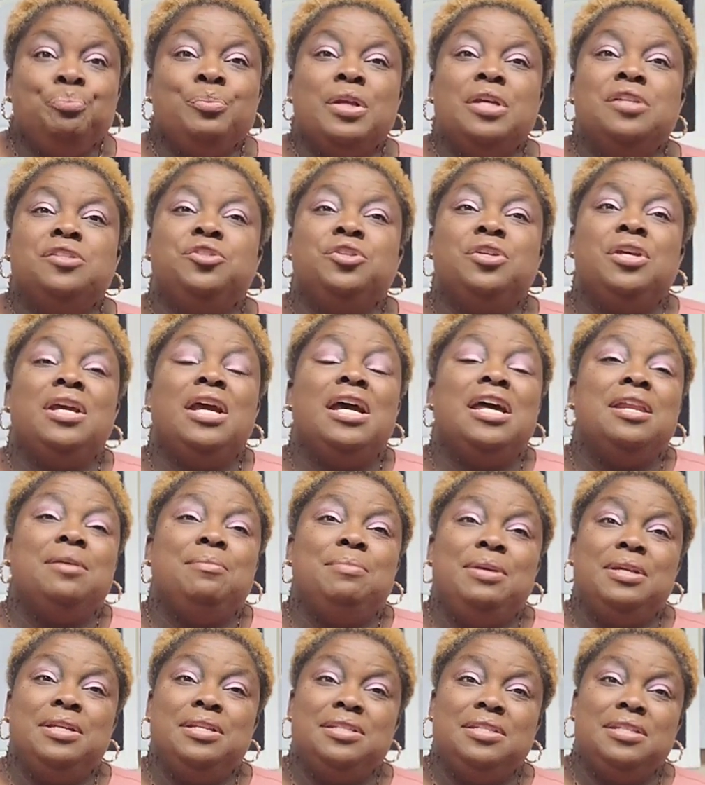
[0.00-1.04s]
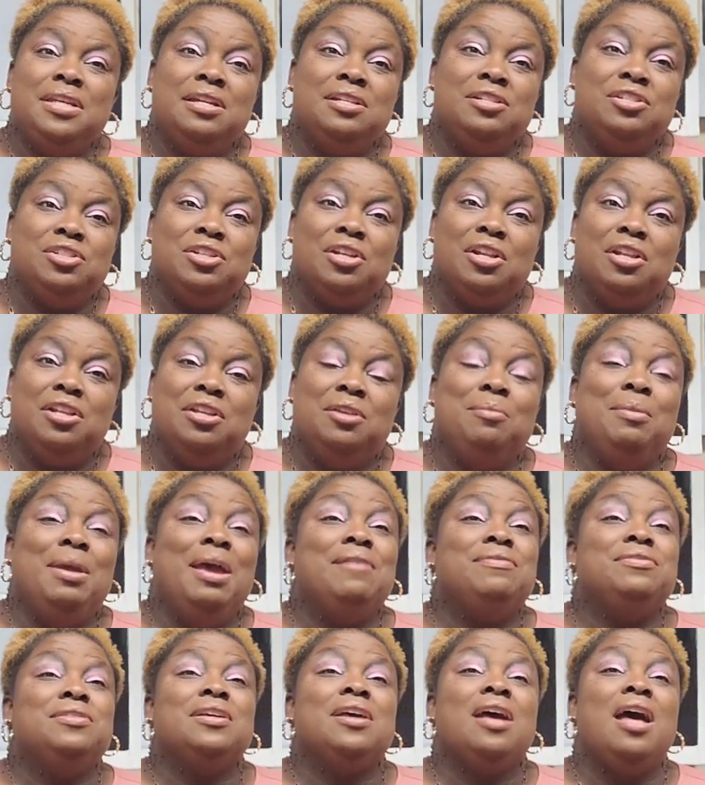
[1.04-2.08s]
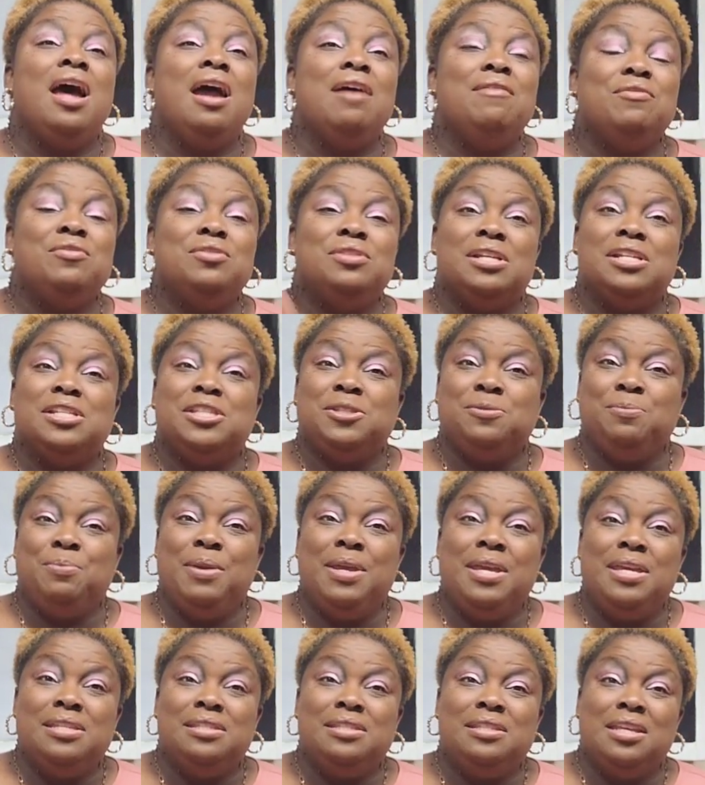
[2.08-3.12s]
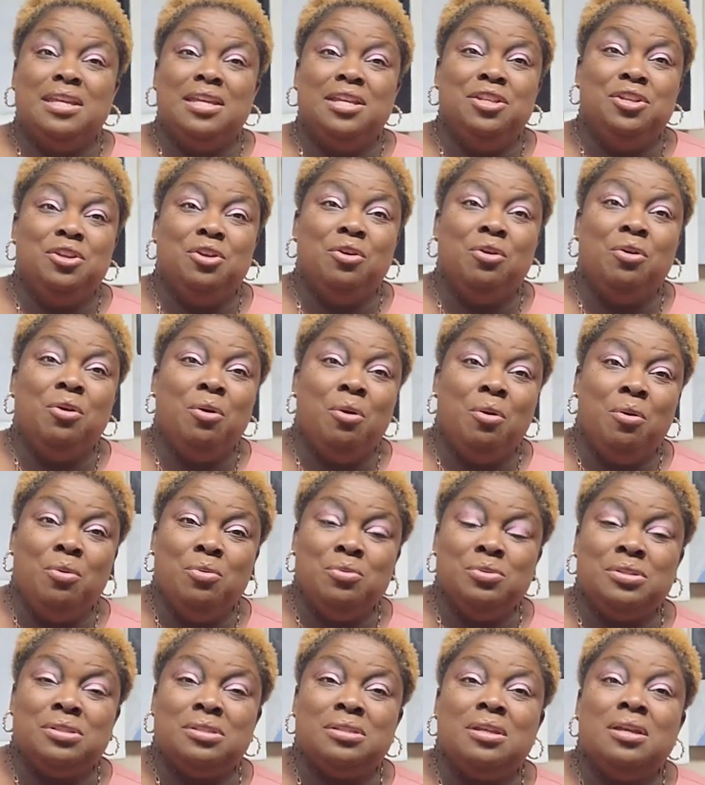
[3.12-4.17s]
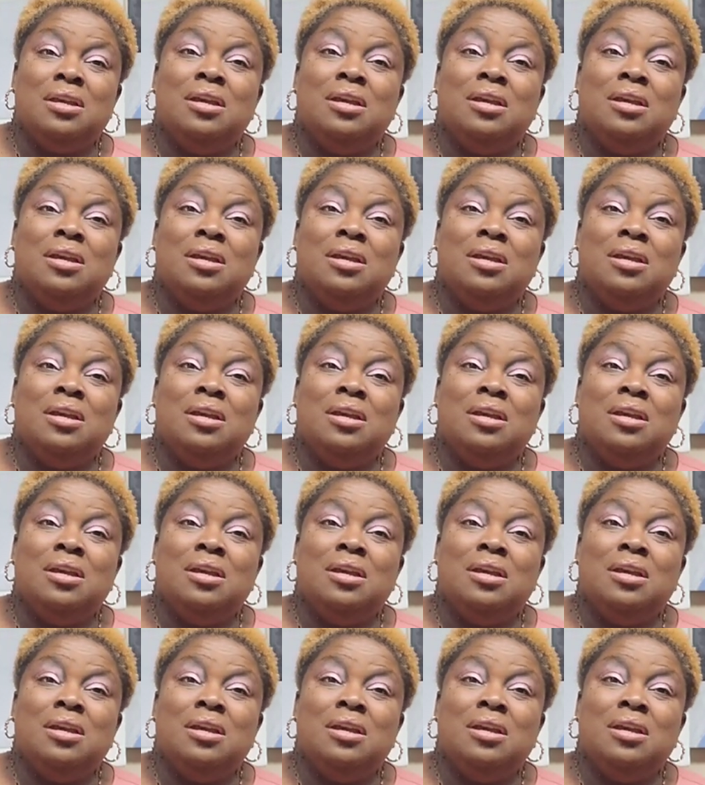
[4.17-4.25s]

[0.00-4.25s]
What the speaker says: And so you gotta be intentional. You may have to carve out a space in your house